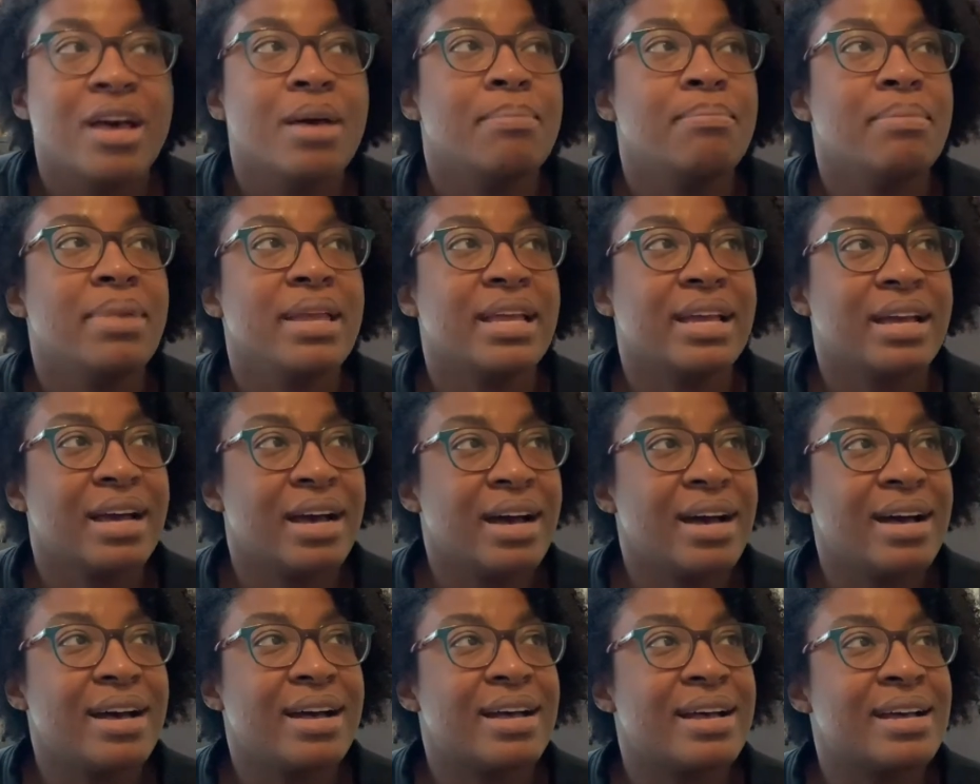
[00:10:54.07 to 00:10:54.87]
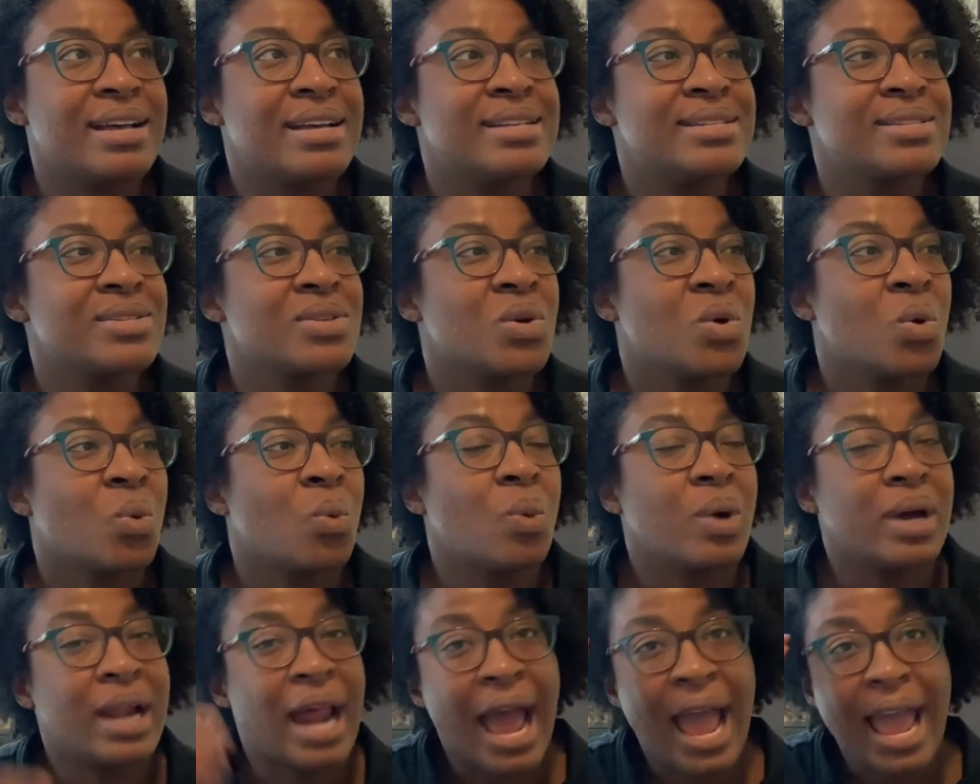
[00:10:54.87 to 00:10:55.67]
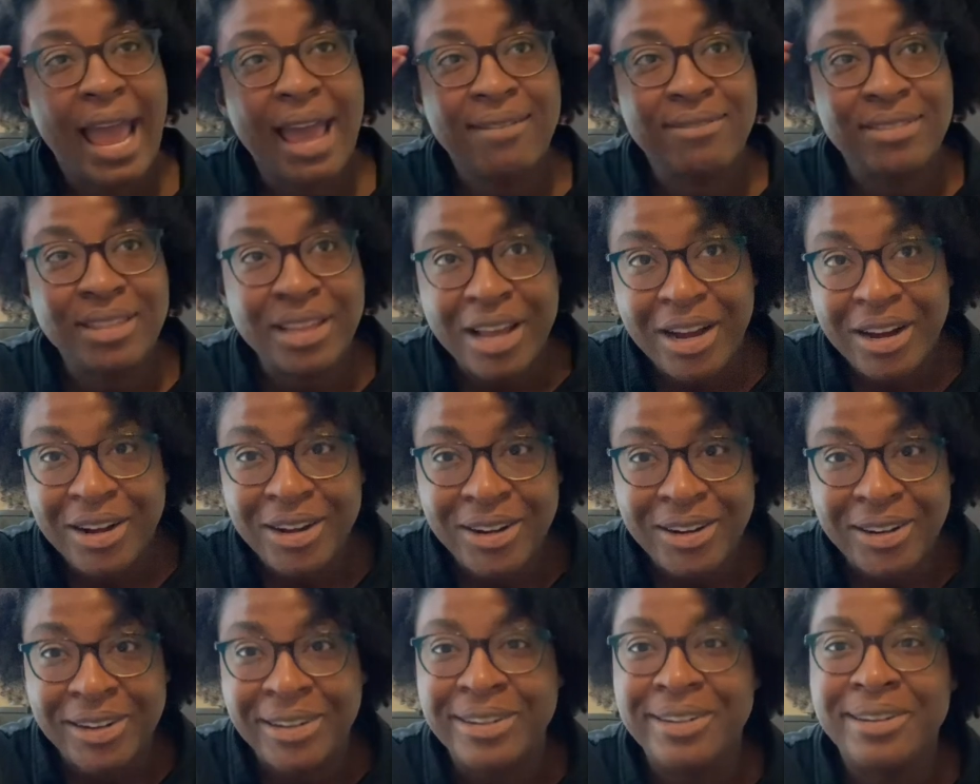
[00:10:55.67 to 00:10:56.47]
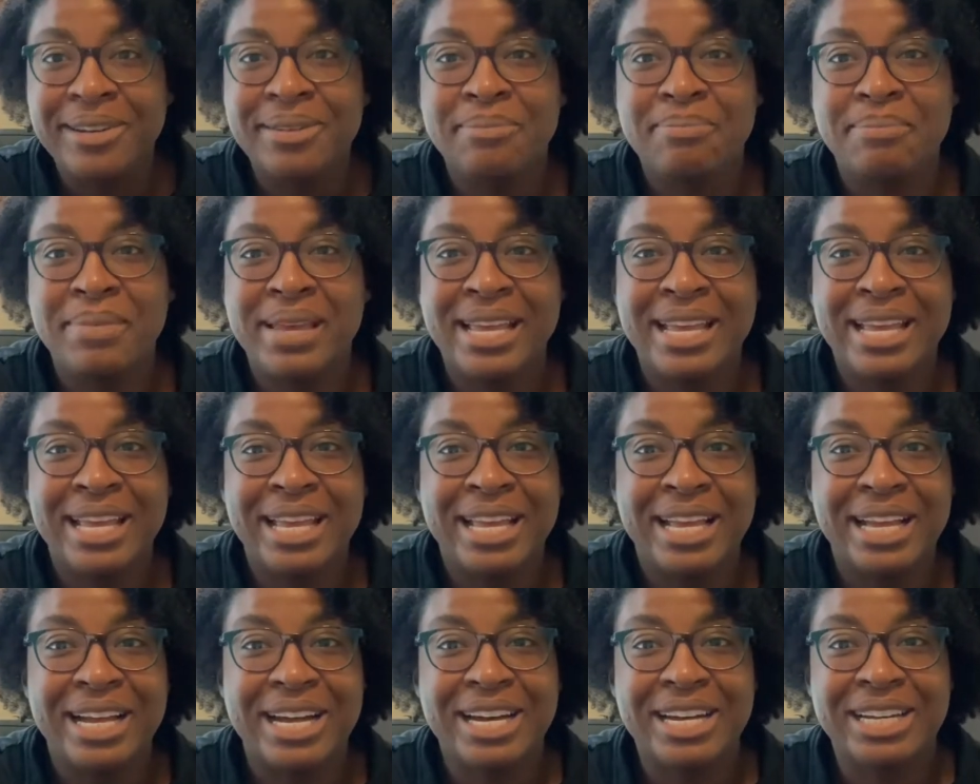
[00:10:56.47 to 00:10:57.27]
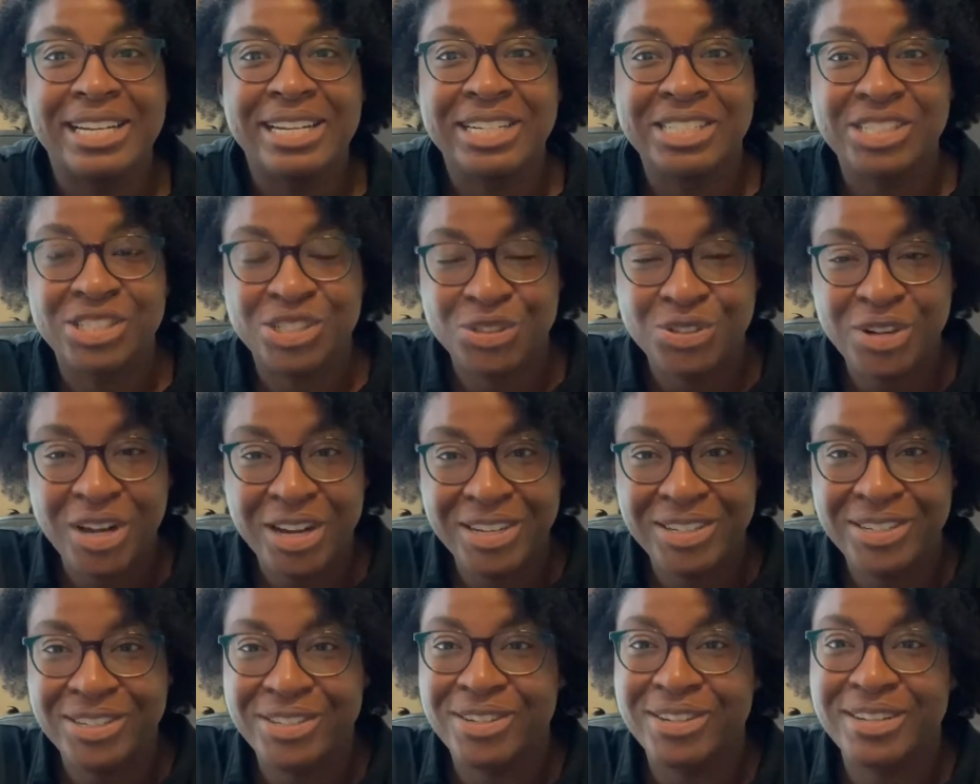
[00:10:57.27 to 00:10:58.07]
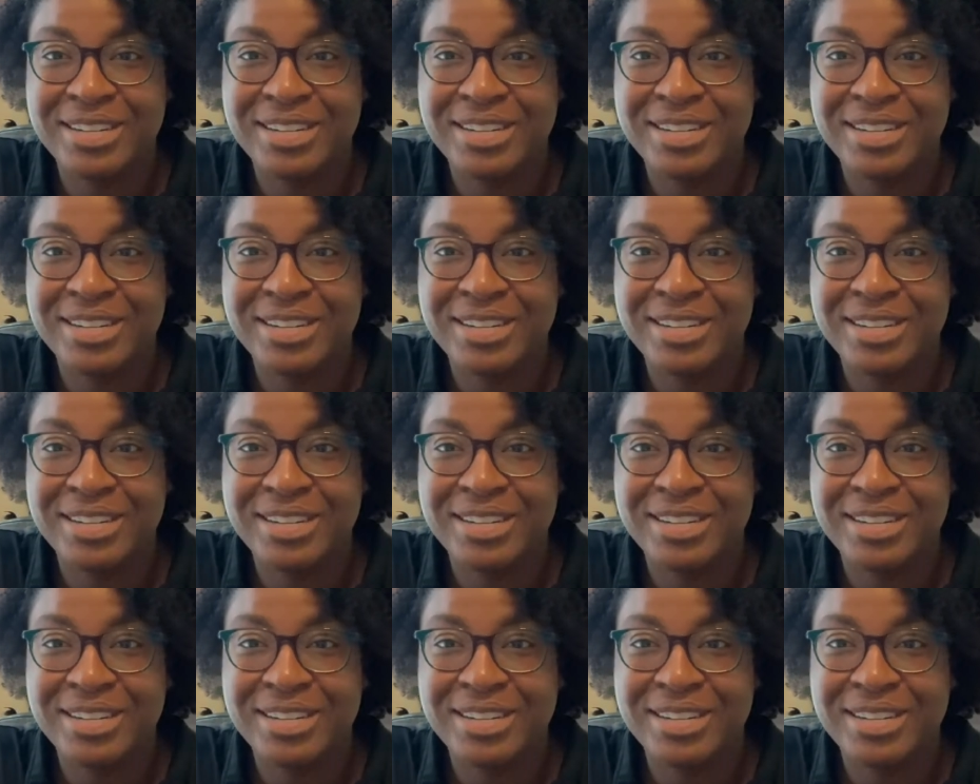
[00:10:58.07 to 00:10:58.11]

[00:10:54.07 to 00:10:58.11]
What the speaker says: because what I have learned being an instructor,